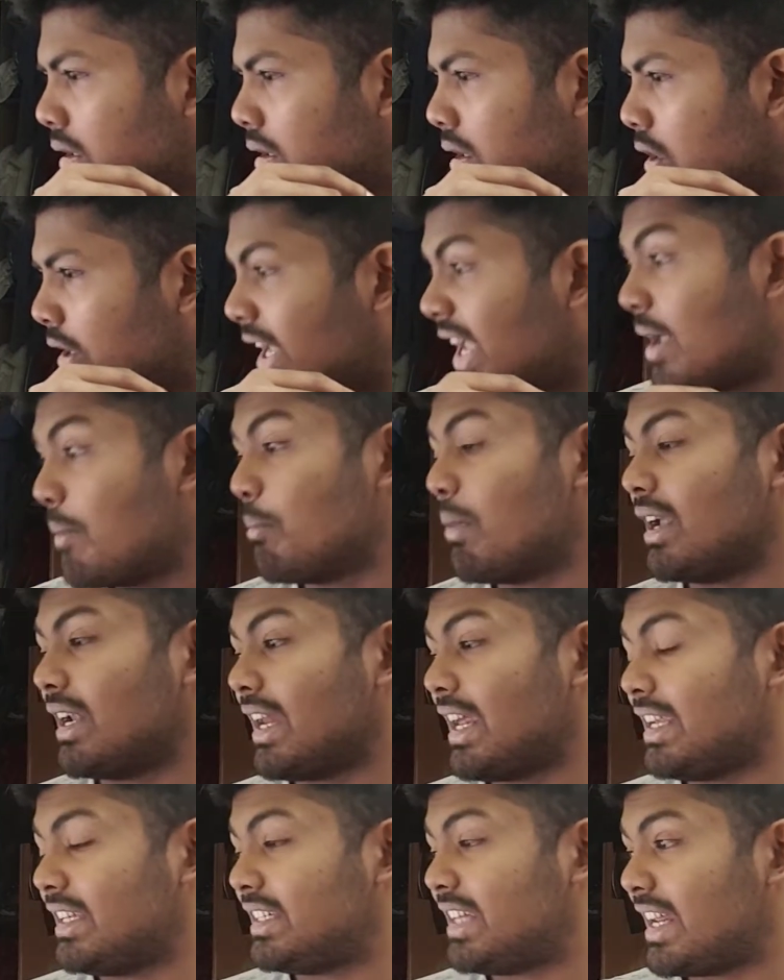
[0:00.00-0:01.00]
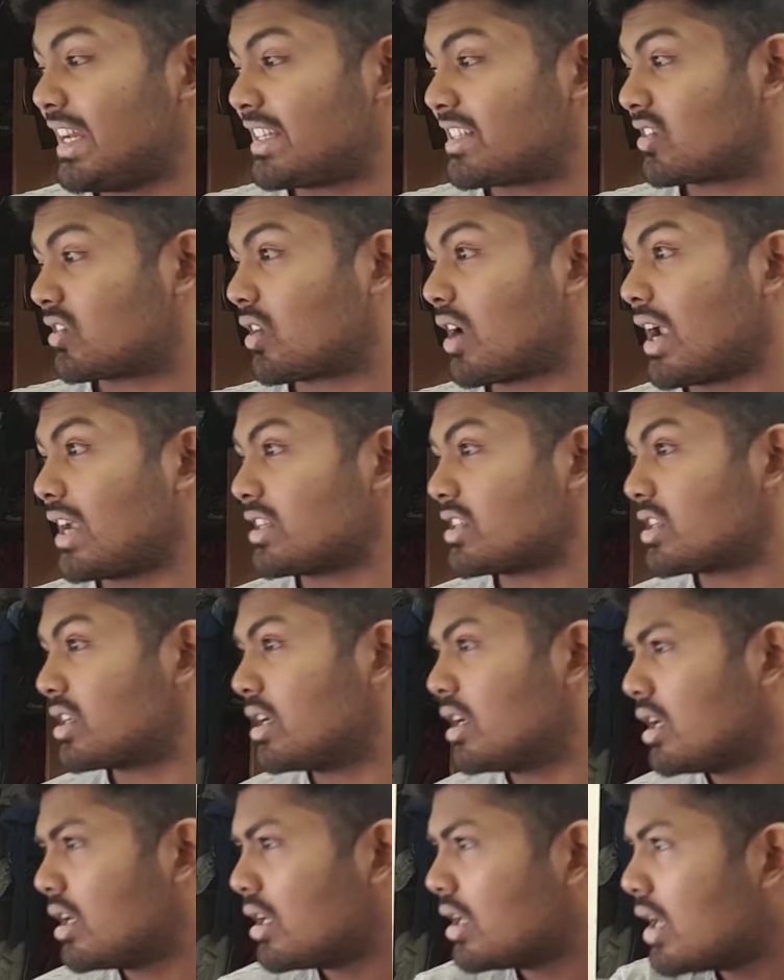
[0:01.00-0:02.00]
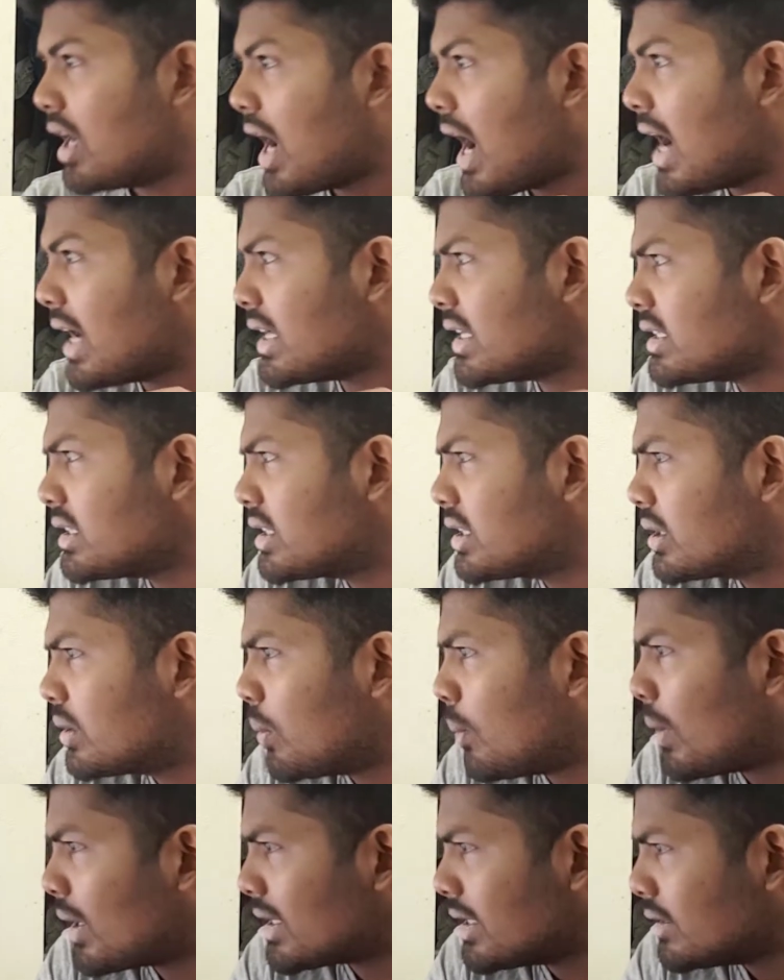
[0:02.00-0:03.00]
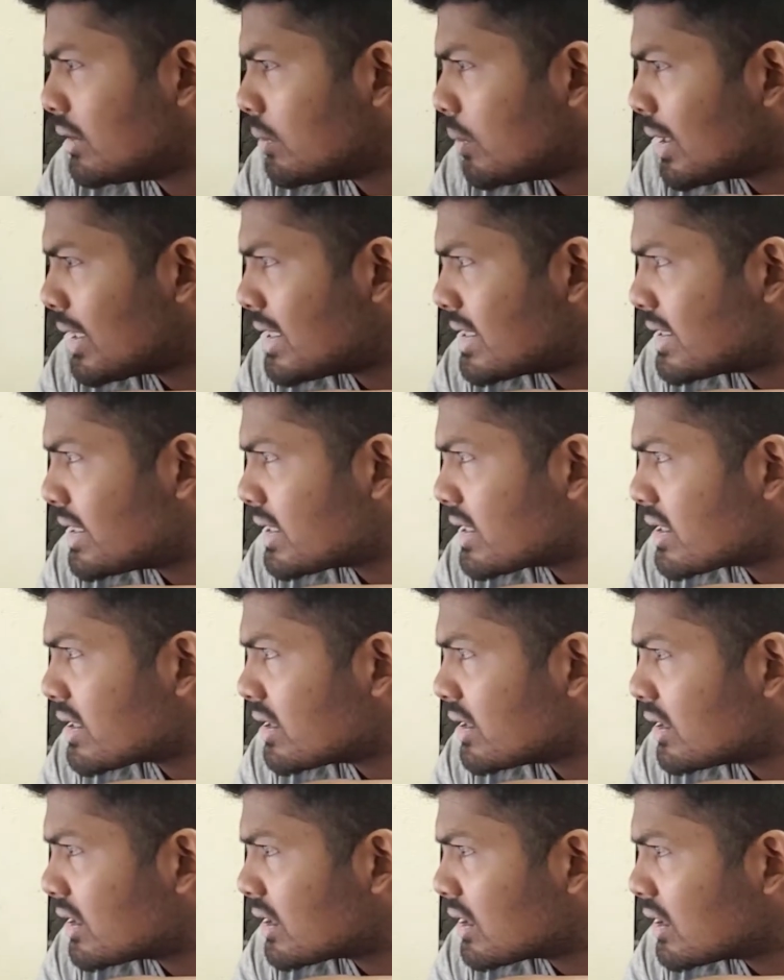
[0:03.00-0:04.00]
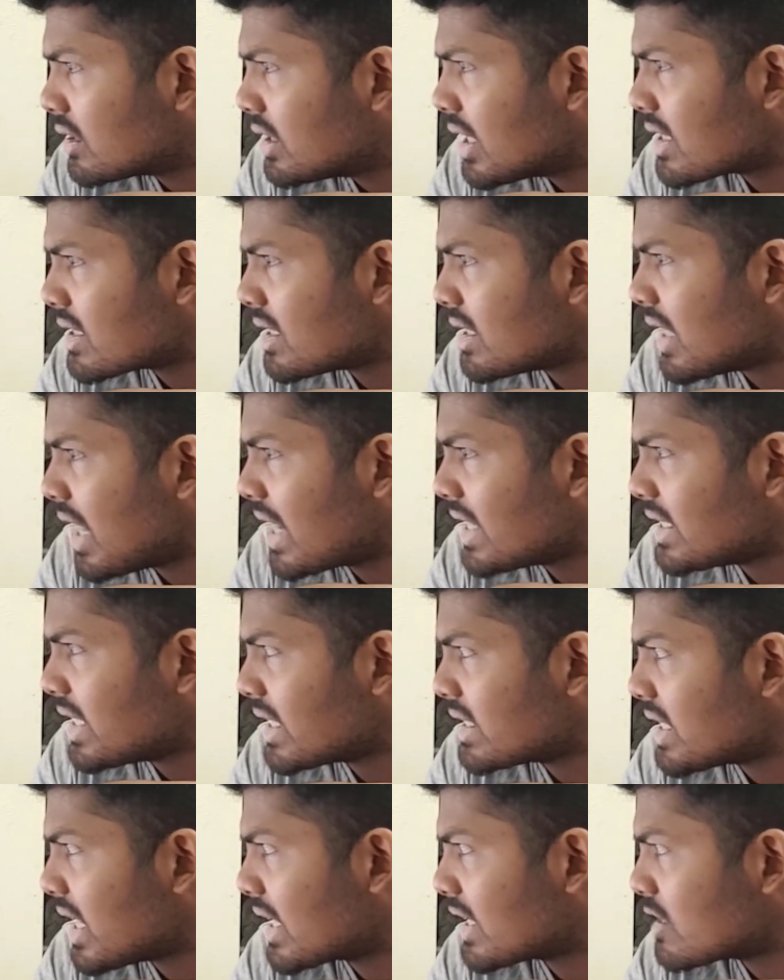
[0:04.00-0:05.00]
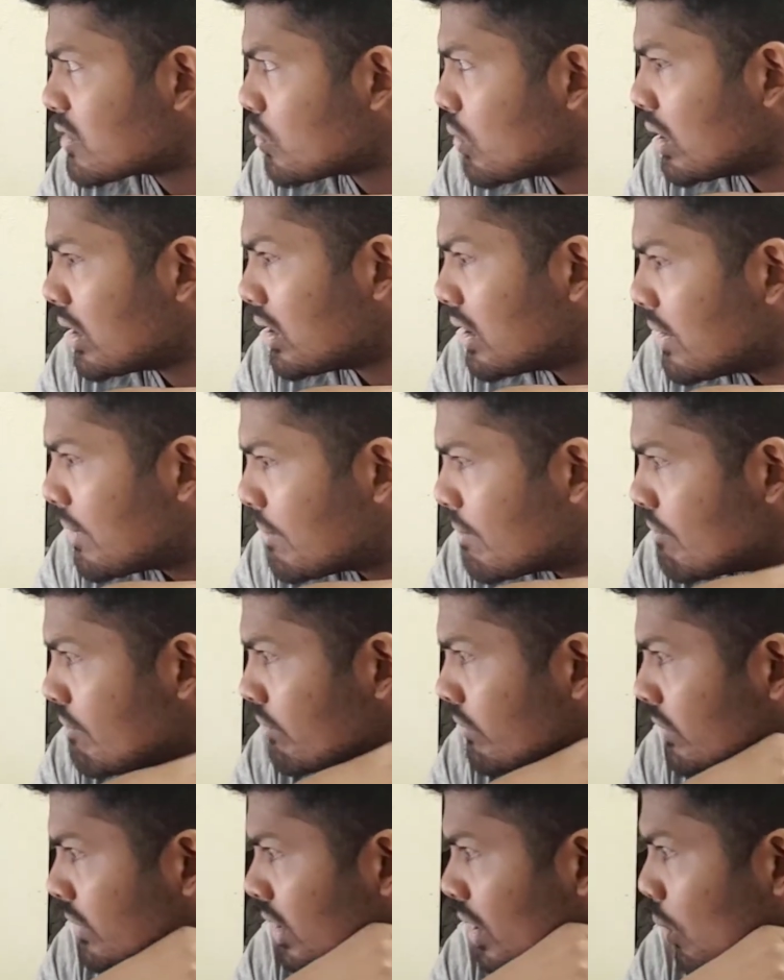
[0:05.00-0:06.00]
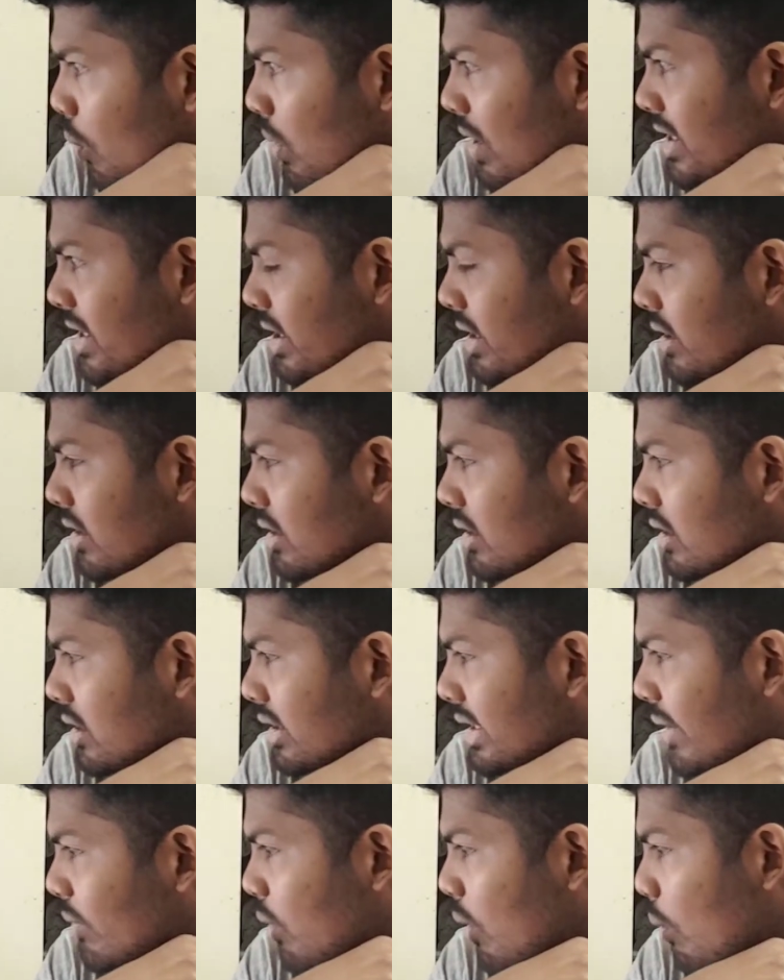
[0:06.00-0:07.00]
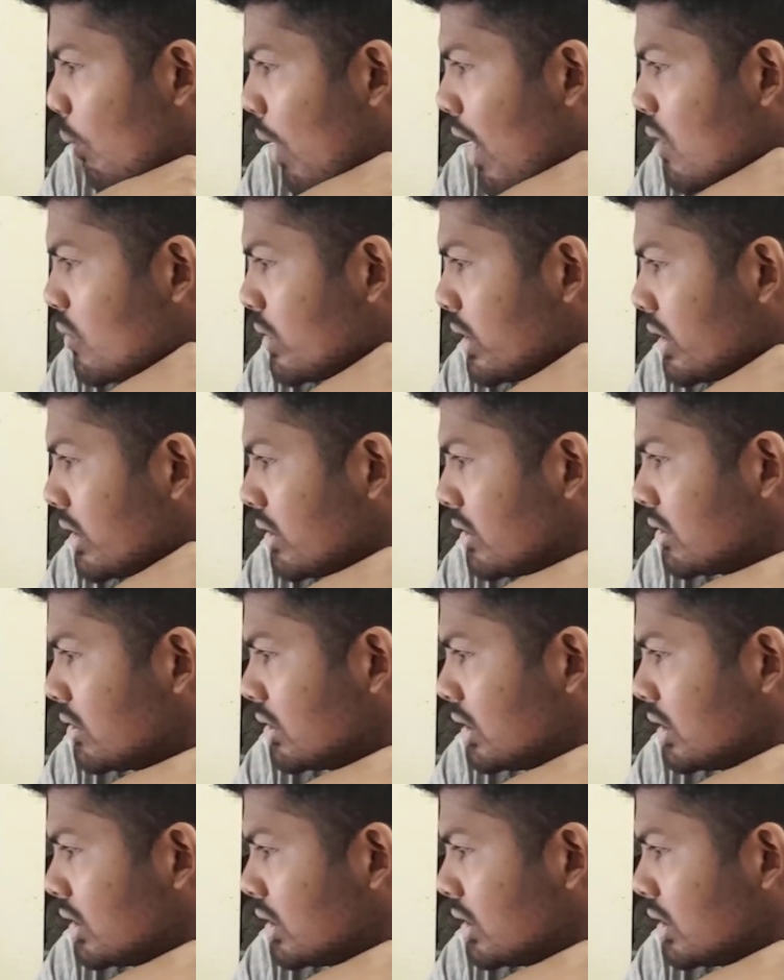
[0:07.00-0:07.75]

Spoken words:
Okay, but it did scratch. And what is this? There's a light attack as well. What? They were wounded.